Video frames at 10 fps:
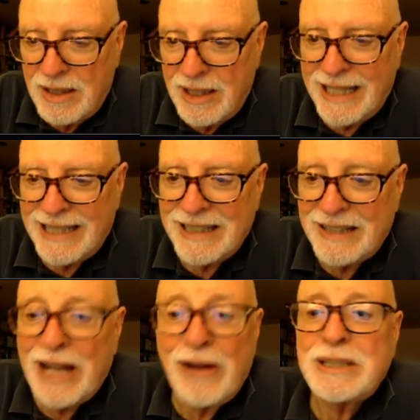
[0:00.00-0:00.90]
And uh,
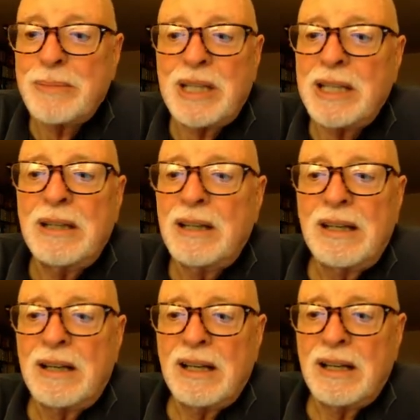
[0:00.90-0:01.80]
they ought to be
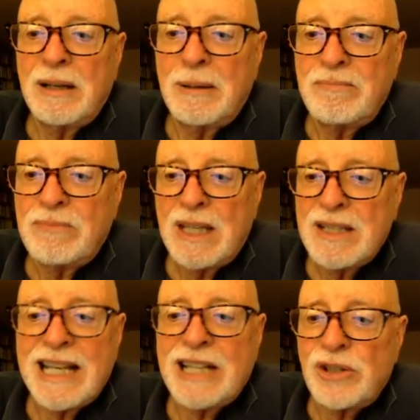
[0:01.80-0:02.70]
um,
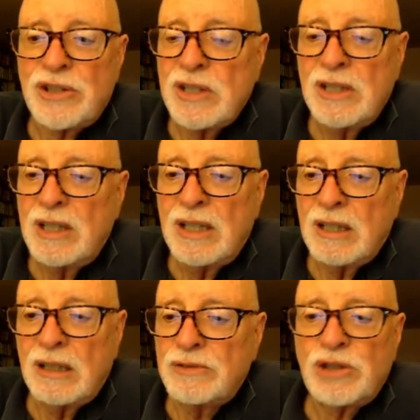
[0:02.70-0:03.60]
centers
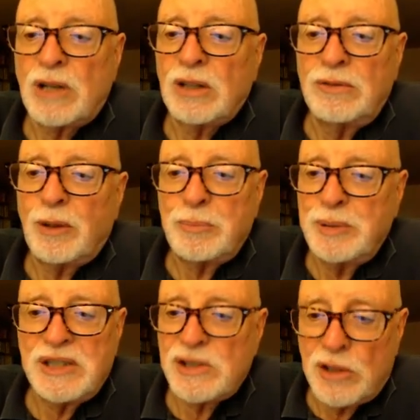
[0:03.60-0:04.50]
of struggle for
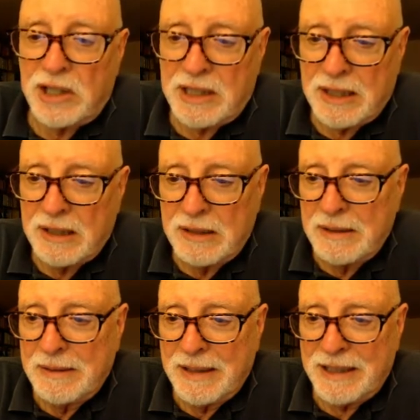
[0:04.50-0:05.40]
perestroika
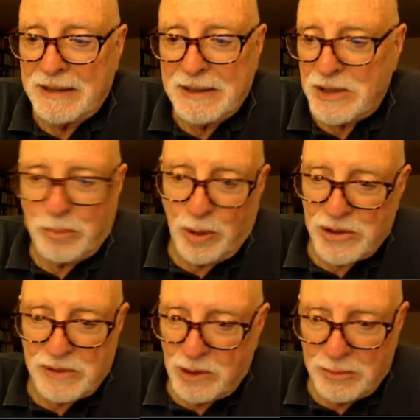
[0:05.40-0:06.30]
and
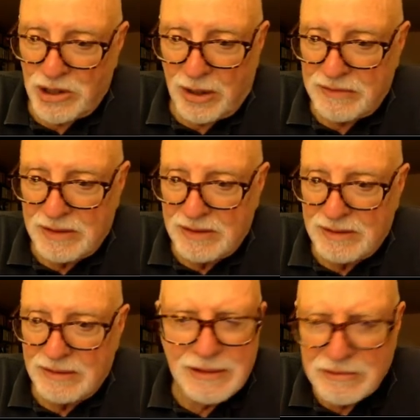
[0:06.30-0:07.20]
supporters of Gorbachev.
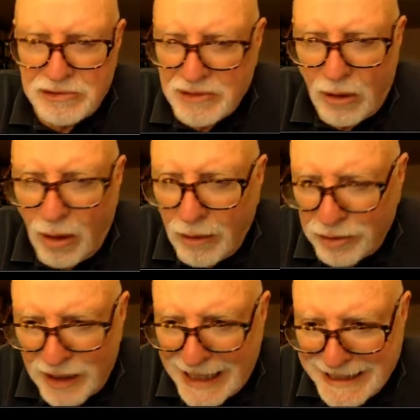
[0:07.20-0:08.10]

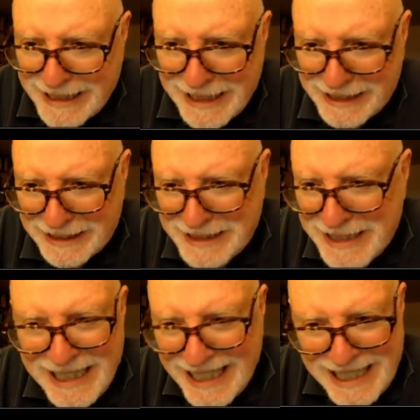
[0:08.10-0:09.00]
Awful idea,
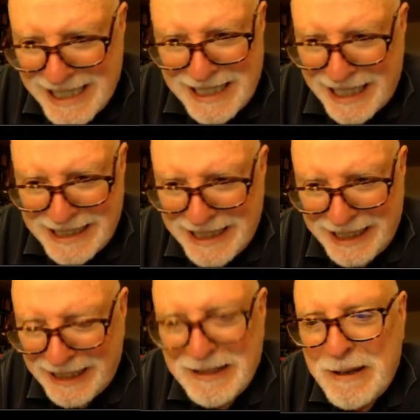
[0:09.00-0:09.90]
hideous
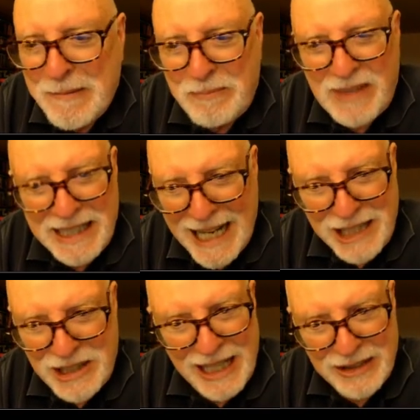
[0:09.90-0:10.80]
idea that
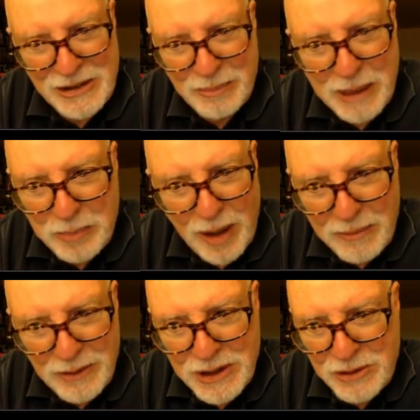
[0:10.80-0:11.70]
nationality is a big
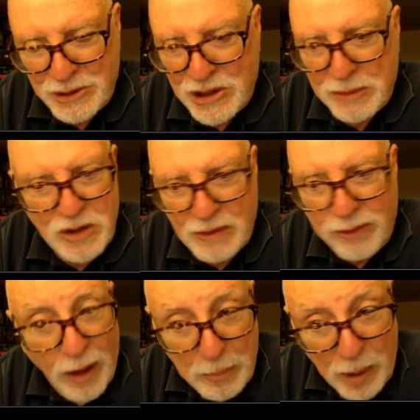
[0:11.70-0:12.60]
problem for this regime. It's going to
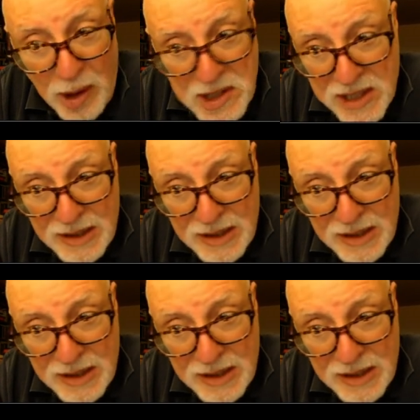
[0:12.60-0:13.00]
fall apart